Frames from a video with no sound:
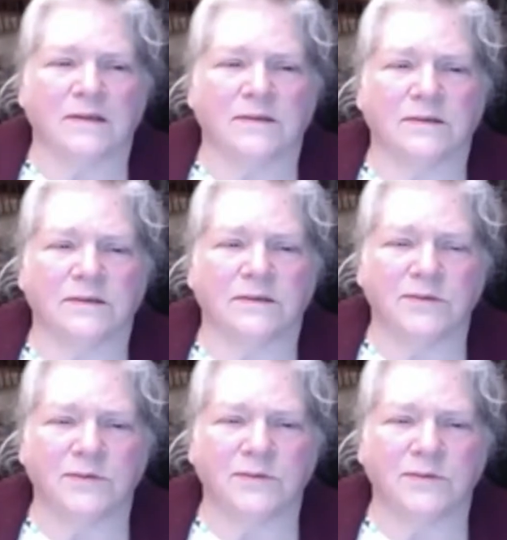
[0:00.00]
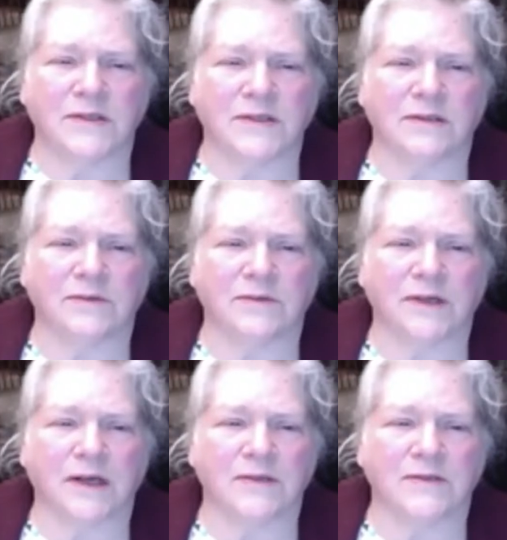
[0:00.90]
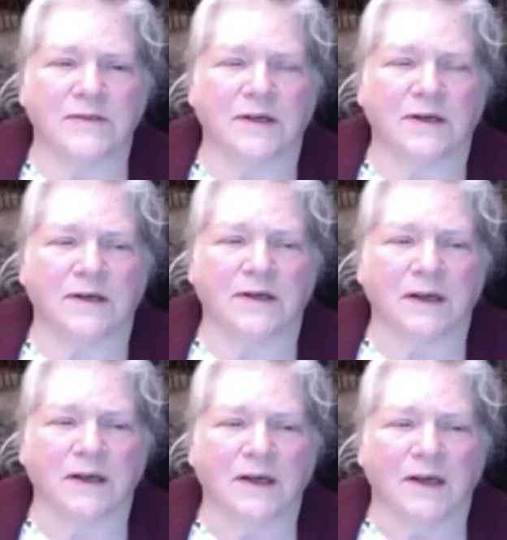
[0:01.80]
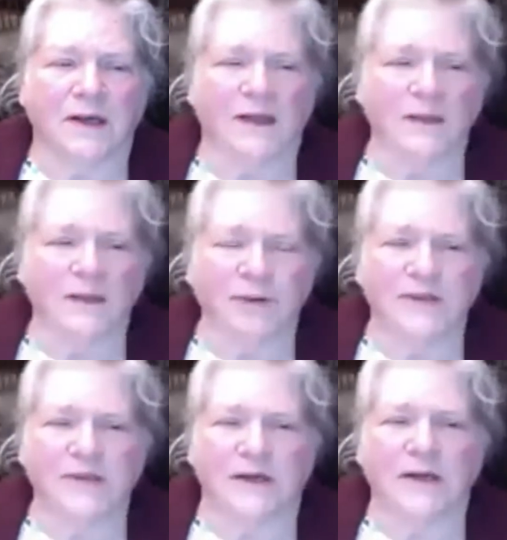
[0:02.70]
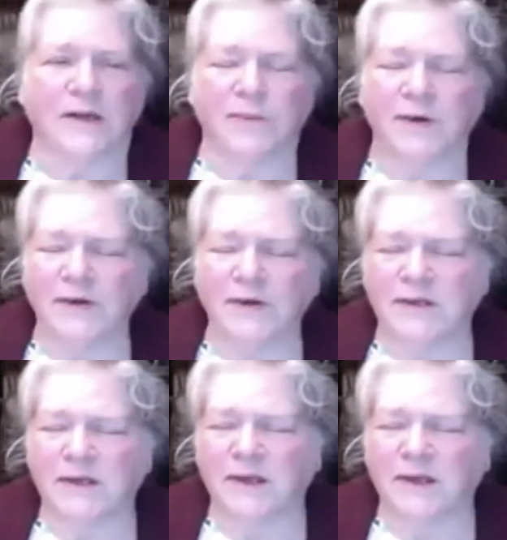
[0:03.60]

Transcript: Who was it who has Perchta? Perchta